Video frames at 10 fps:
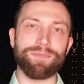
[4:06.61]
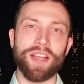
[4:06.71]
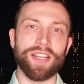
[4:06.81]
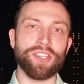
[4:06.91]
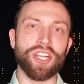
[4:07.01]

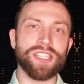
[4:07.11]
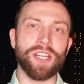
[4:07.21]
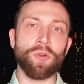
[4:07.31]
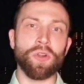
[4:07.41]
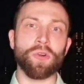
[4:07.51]
then just
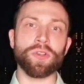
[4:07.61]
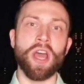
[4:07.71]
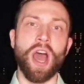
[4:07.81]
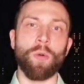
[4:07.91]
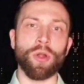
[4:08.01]
download
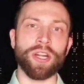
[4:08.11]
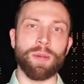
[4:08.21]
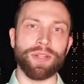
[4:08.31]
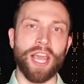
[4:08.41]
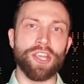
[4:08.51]
a wallet
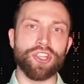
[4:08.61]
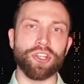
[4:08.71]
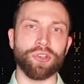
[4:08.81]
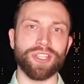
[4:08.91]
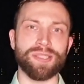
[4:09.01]
application
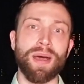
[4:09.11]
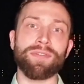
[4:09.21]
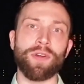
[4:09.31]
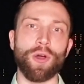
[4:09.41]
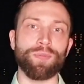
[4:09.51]
to your
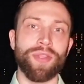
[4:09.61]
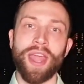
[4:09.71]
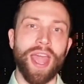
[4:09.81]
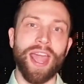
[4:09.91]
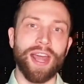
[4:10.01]
smartphone
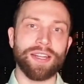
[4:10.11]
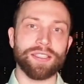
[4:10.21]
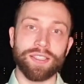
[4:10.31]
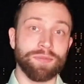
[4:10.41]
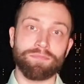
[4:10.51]
and
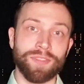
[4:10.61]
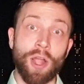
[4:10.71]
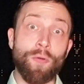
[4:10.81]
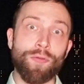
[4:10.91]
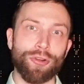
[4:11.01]

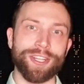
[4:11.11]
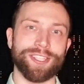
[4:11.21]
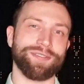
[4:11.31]
go for it.